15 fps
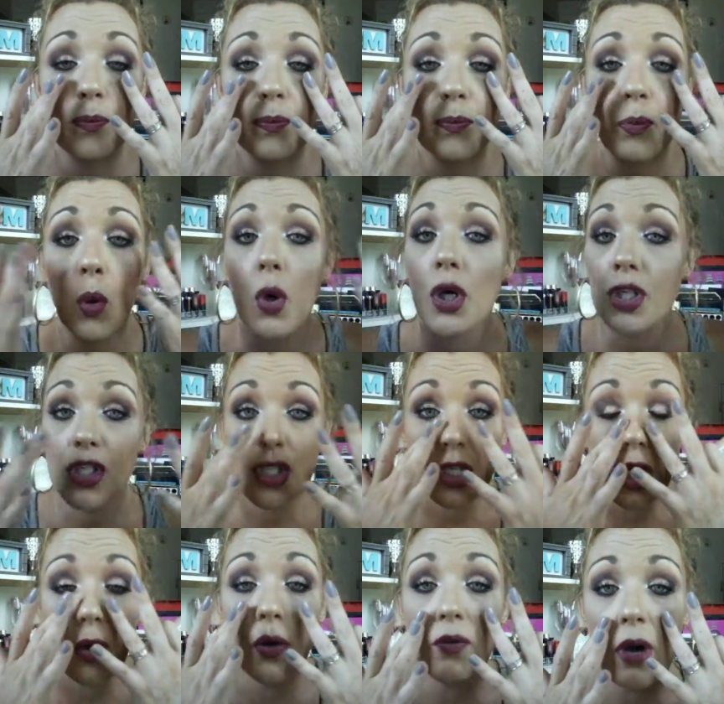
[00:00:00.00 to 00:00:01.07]
pores, you
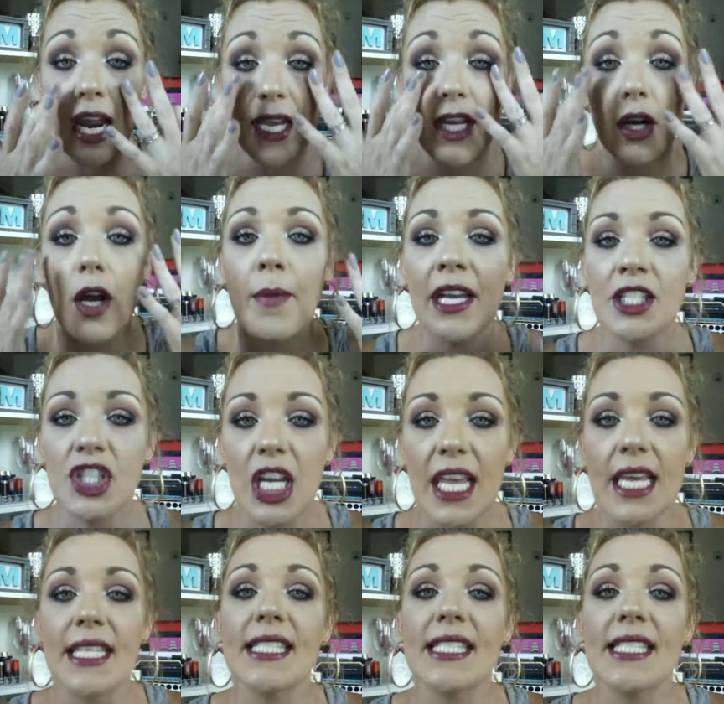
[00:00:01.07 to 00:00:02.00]
know, right here on my cheeks,